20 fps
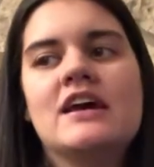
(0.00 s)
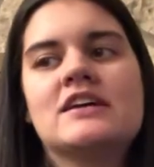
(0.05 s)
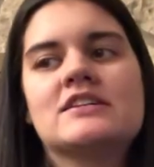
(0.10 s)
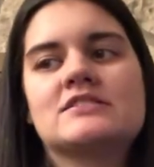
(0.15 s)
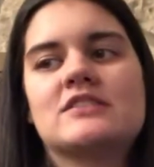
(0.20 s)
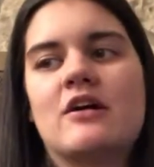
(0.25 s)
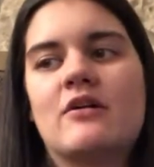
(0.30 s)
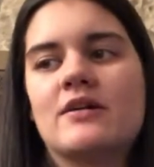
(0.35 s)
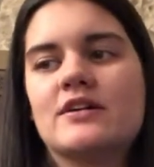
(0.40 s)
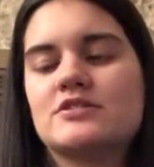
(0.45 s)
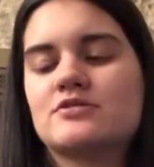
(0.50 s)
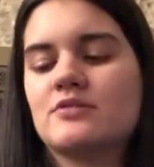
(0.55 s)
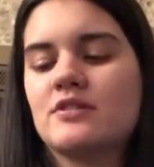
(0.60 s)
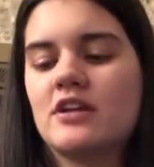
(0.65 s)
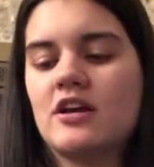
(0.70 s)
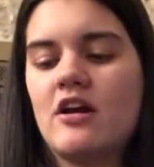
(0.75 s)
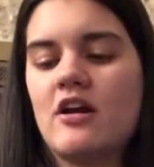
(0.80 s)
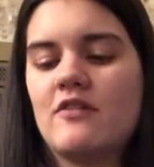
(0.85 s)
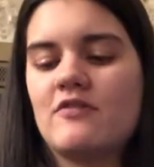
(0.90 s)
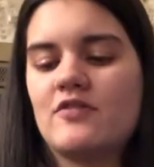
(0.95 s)
So it's
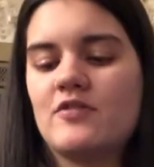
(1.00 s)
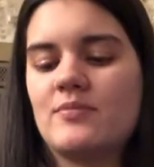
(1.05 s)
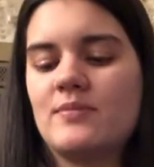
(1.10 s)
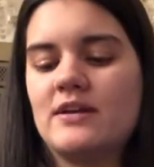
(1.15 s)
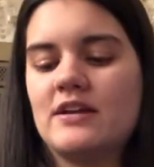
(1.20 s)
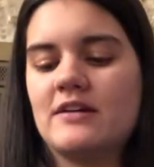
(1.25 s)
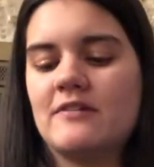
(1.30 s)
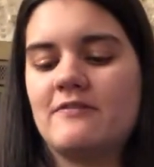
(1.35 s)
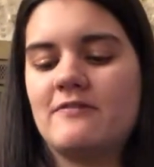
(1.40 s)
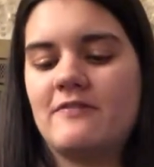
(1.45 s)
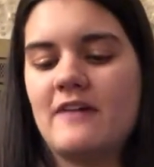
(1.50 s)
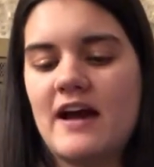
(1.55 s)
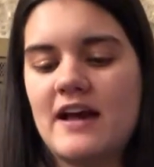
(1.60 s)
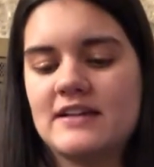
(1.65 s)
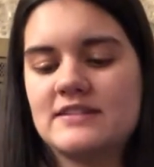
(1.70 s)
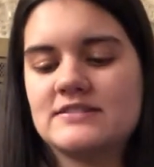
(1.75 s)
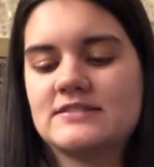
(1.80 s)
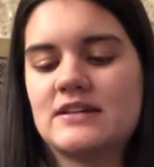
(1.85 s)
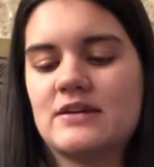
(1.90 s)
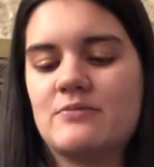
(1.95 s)
really hard for me to
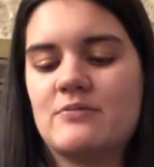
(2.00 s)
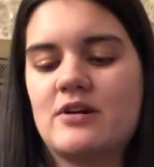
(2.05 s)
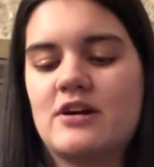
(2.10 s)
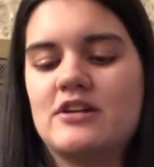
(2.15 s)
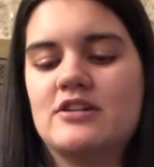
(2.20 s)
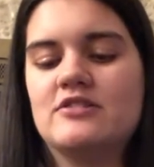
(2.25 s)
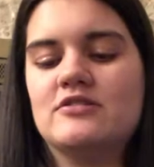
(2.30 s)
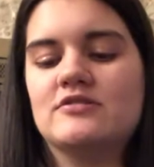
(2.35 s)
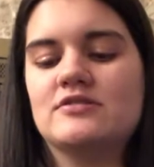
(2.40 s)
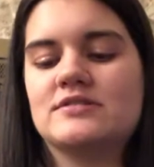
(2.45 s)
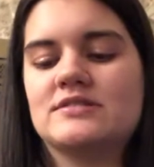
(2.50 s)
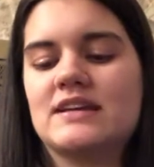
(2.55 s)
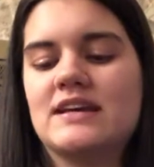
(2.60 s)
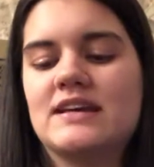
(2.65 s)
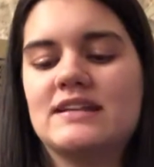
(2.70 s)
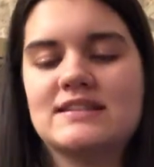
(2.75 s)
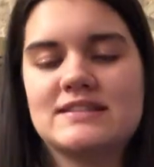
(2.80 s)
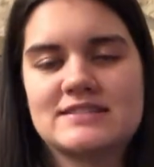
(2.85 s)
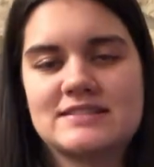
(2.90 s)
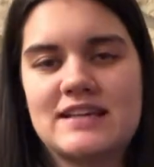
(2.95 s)
find someone who's
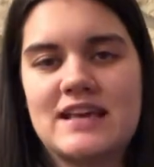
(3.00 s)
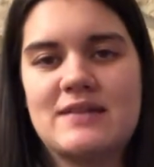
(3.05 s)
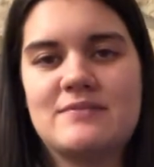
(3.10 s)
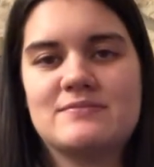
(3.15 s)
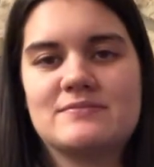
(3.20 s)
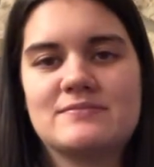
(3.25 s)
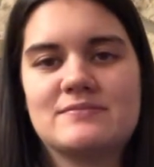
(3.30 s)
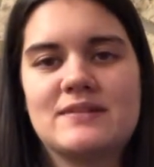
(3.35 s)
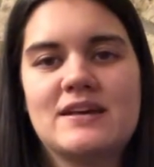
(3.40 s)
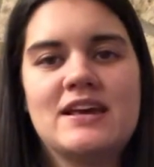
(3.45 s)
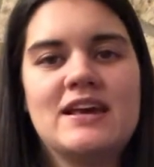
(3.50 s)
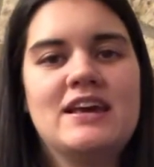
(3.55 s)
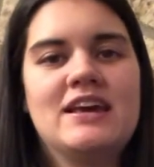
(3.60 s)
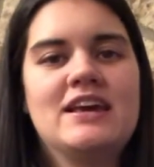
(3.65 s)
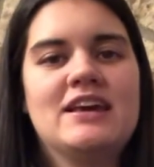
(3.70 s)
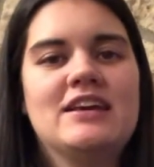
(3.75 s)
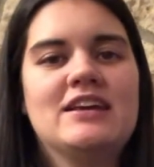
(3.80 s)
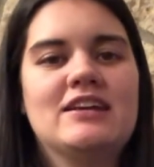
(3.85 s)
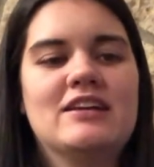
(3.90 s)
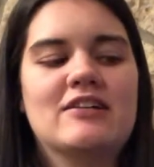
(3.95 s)
in the same,
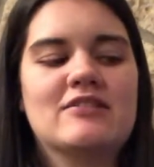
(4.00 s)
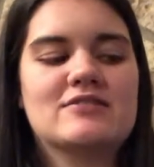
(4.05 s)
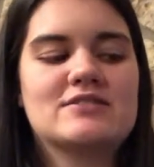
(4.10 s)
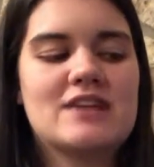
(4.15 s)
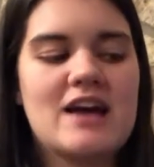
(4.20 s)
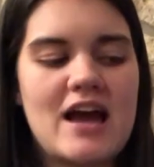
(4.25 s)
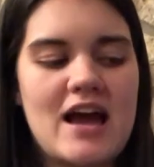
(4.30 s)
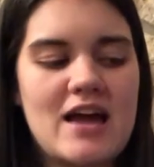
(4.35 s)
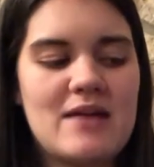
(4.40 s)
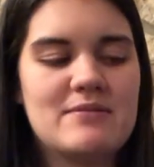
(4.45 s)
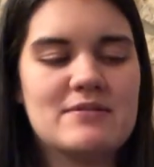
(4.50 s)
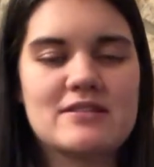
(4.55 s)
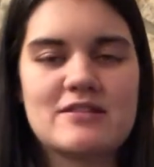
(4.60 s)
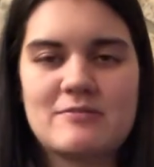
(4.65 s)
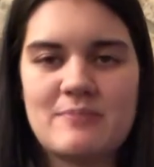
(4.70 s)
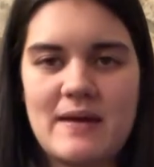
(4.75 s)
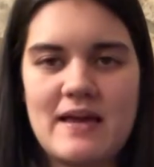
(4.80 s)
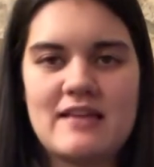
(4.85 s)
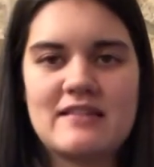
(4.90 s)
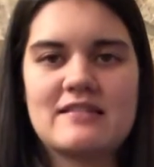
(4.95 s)
you know, time and
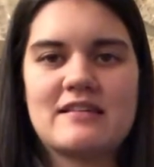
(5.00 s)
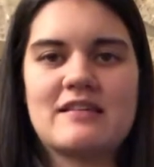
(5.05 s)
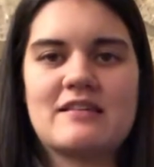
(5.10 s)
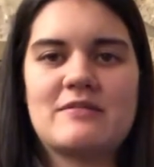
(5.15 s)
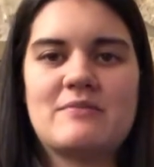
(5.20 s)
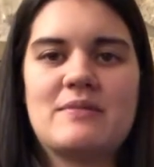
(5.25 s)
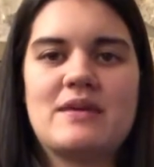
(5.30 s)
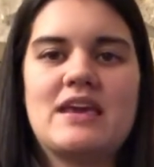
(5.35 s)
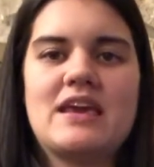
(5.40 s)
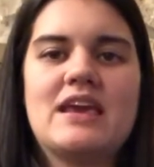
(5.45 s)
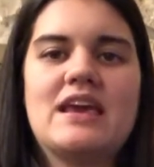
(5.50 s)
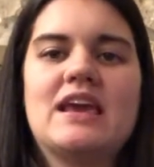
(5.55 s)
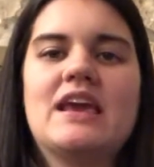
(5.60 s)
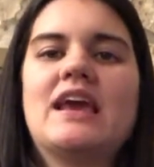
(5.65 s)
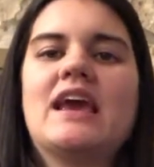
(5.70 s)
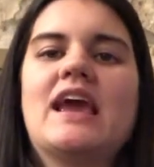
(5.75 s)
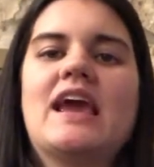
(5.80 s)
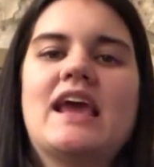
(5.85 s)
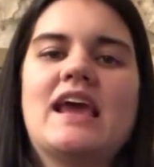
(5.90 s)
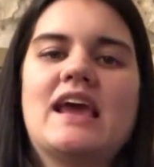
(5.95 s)
space as
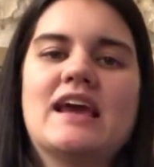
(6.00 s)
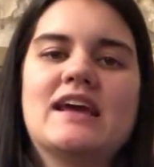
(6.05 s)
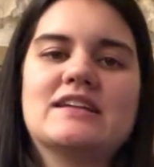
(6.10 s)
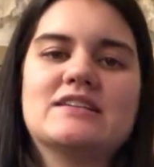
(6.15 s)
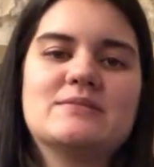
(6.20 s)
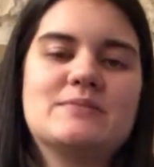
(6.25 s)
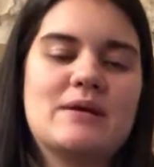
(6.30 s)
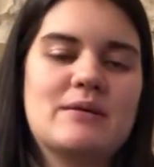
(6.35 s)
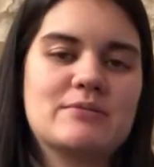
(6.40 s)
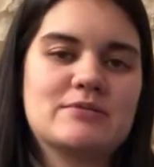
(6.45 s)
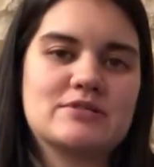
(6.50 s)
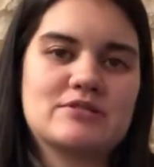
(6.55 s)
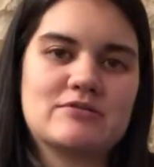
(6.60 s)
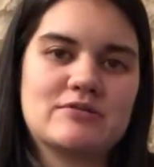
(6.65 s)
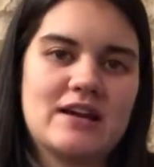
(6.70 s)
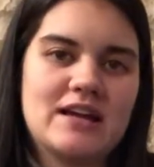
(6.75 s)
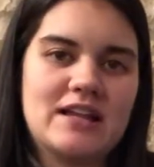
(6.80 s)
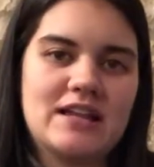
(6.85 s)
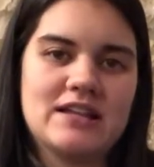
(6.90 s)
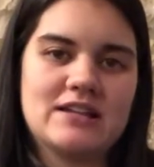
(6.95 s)
me and to be able to
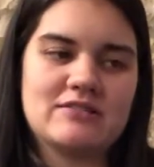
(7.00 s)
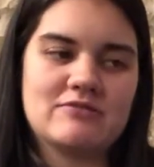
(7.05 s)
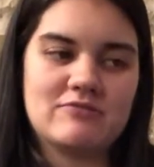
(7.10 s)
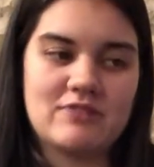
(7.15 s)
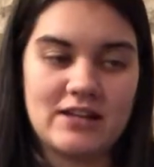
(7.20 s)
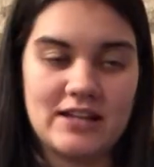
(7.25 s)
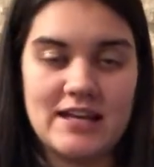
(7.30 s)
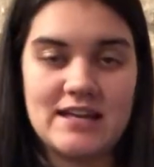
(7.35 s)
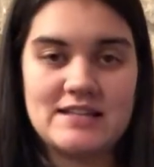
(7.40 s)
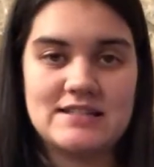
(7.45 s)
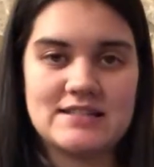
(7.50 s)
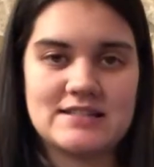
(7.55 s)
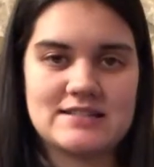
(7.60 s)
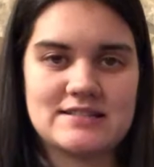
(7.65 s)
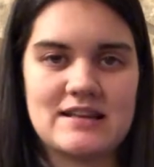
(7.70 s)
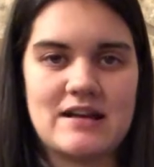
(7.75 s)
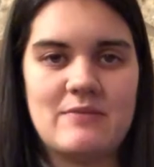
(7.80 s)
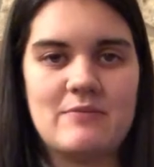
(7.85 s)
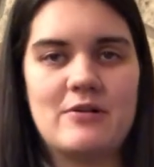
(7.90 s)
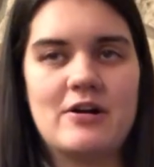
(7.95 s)
re relate to
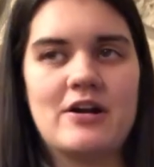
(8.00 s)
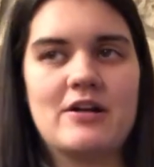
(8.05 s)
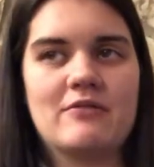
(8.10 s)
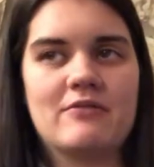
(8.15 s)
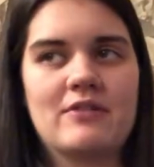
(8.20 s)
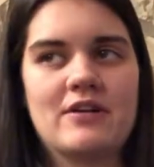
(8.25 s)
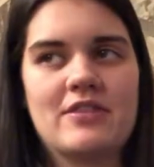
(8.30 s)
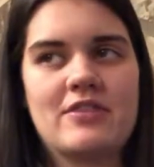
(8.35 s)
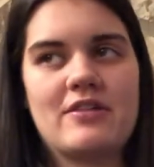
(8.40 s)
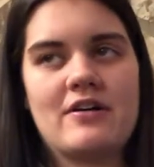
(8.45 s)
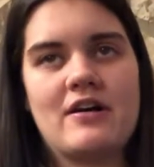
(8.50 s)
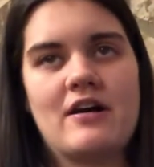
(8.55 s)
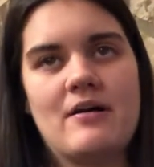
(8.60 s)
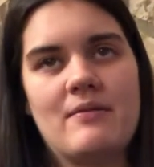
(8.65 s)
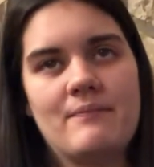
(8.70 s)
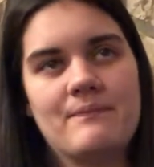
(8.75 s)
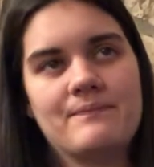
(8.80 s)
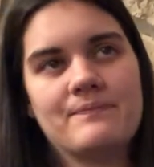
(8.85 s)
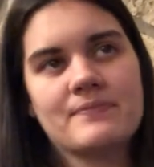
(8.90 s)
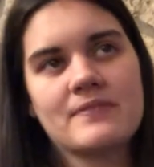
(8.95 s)
someone with
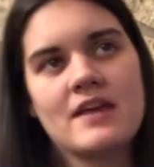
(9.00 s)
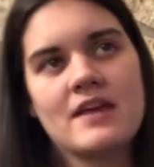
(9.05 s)
um,